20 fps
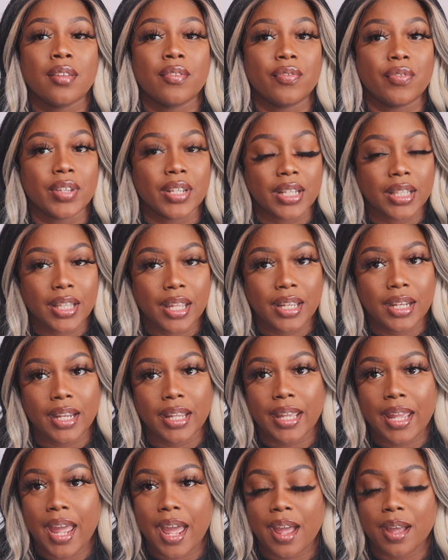
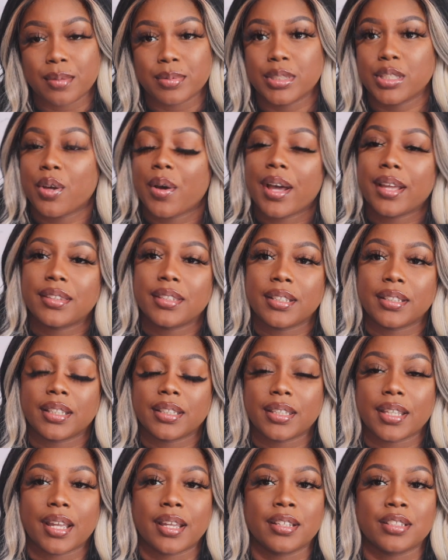ventilated cap. So I think
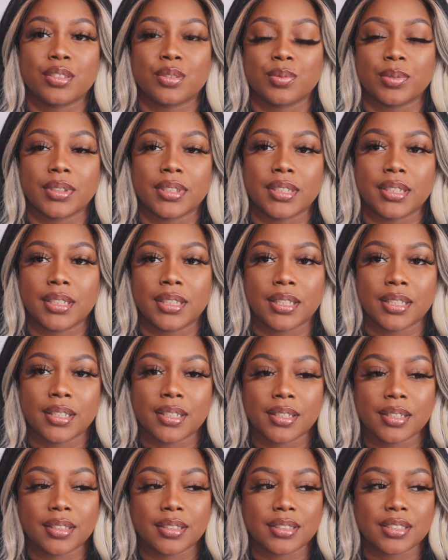that that is really
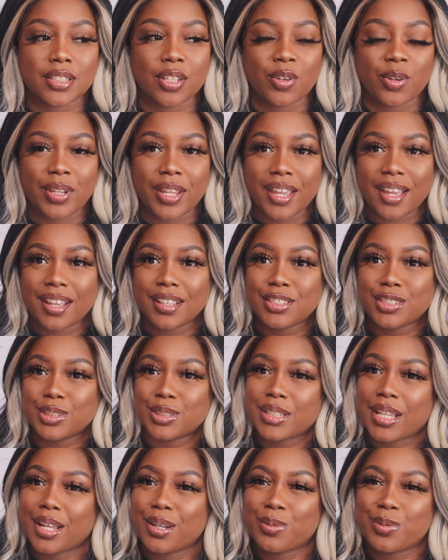good. So yeah,
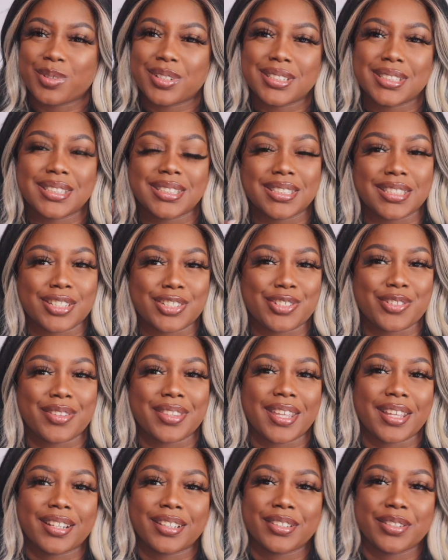just kind kind of wanted to touch
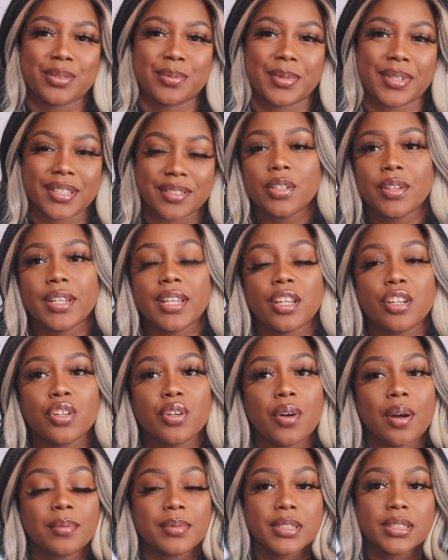on that a little bit. So
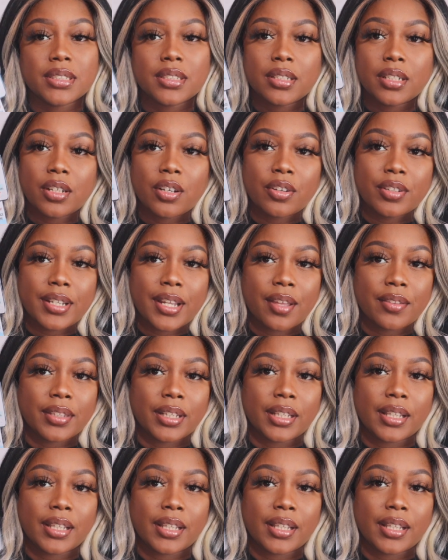anywho, I'm just going to go down the